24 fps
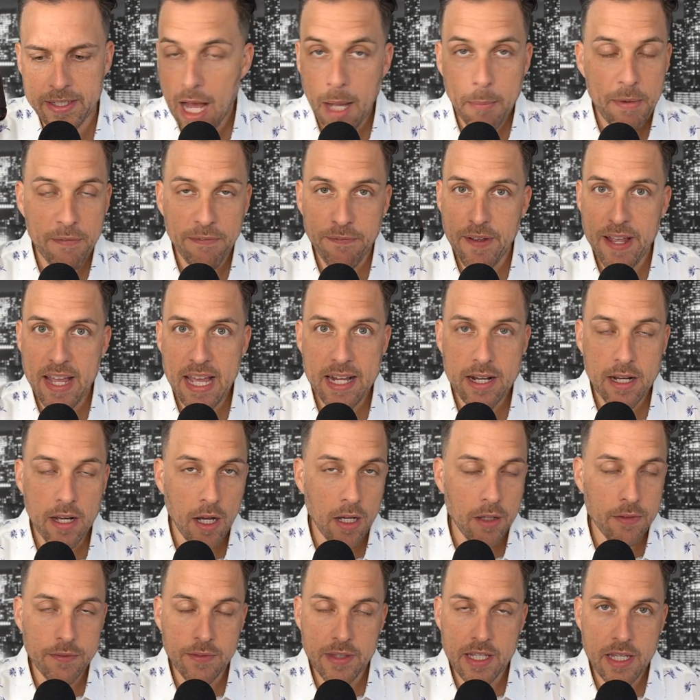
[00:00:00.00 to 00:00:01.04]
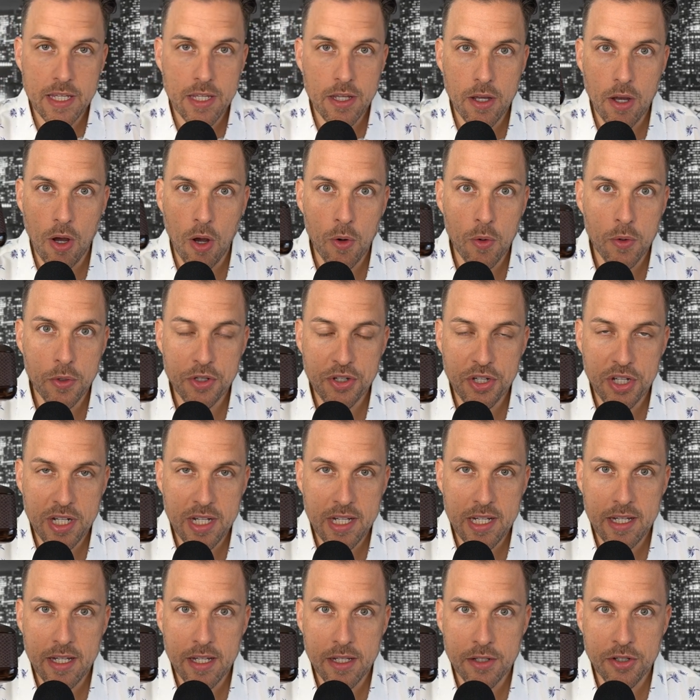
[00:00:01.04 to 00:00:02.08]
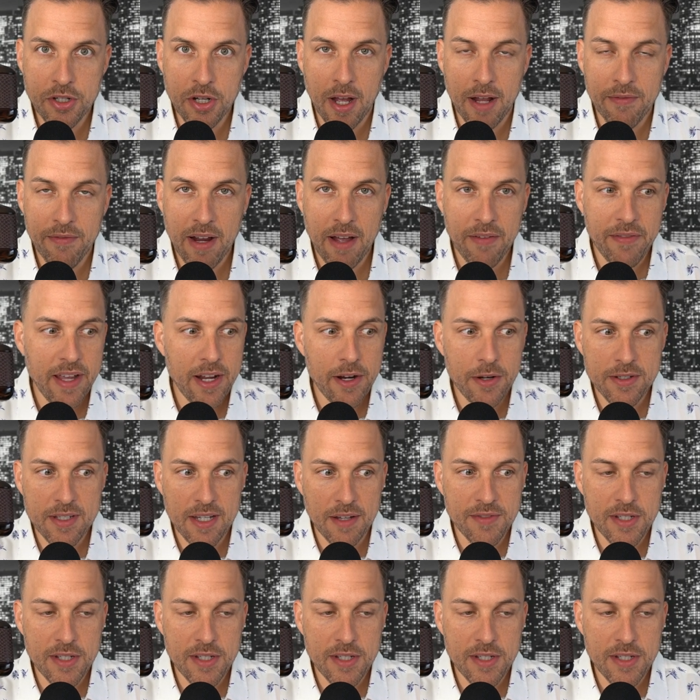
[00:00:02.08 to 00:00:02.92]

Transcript: I'm a fan of the OG John Varvatos.